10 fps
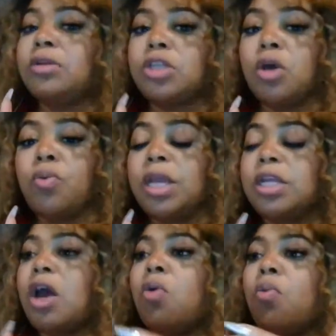we
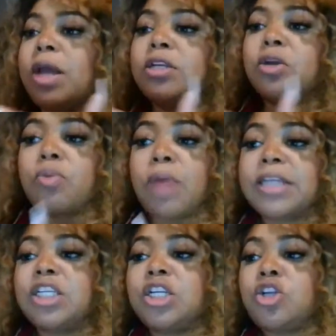know what
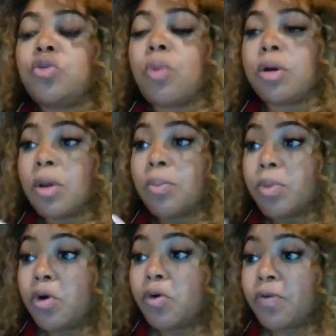direction you want to
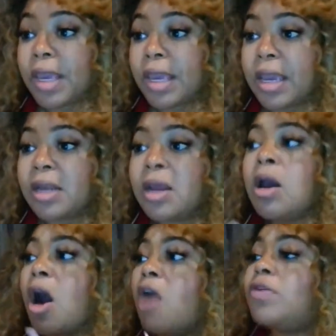move in
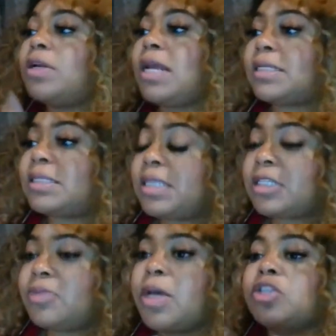over the next
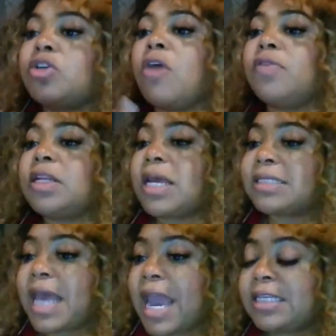6 months or over the
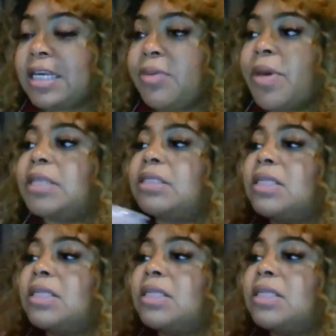next 18 months.